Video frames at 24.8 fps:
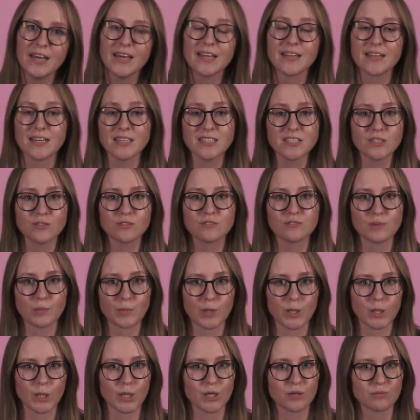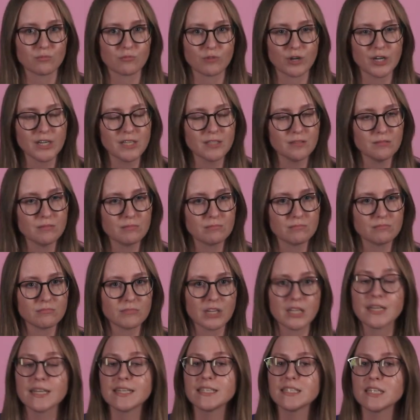That sounds familiar, right?
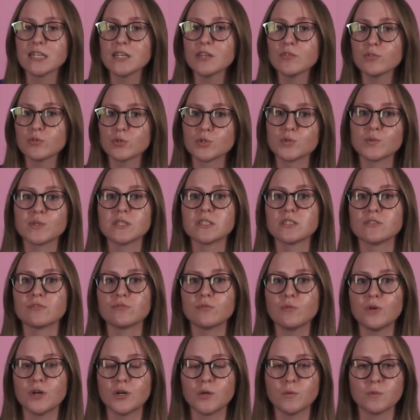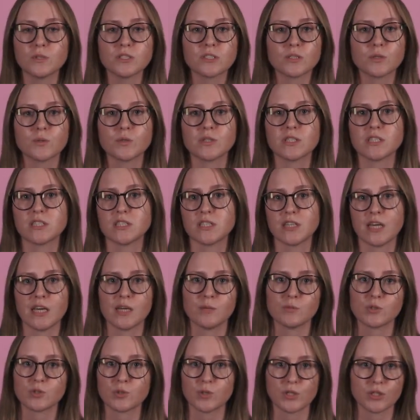In 19 through 24, we saw the
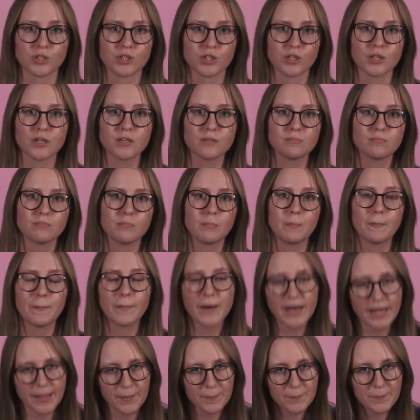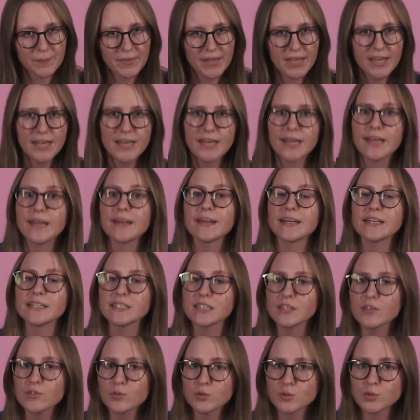same structure. But in
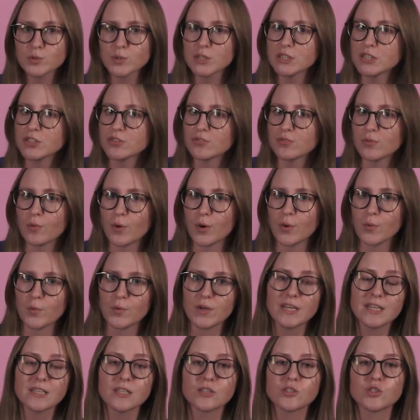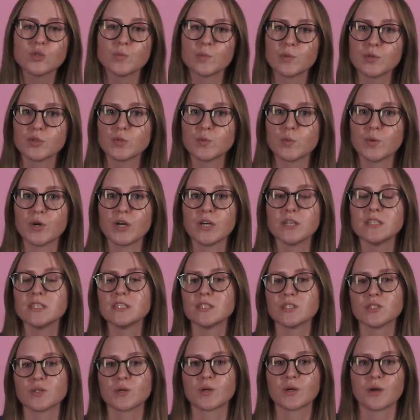19 through 24, we needed to put words
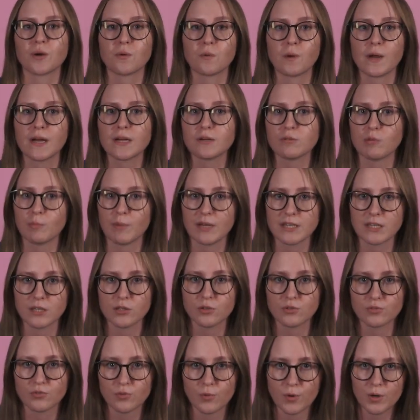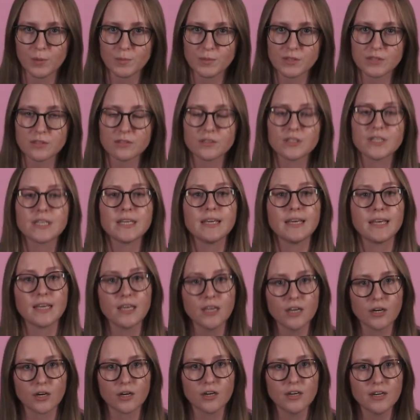into correct grammatical forms.
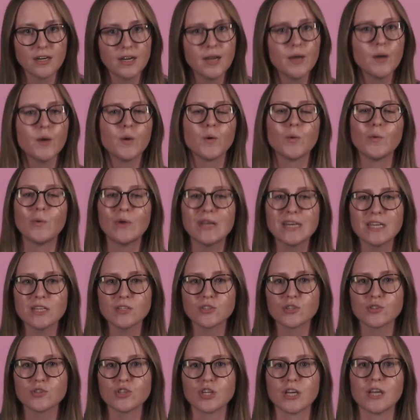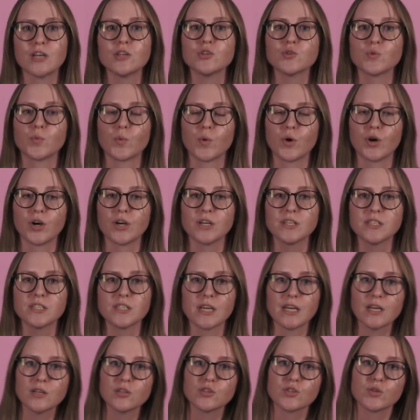Here, we need to change words
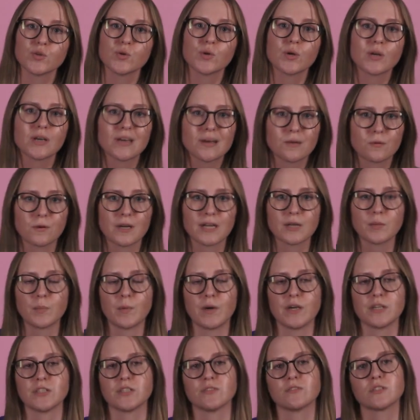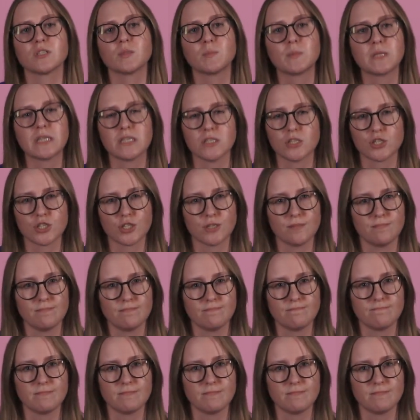into correct parts of speech.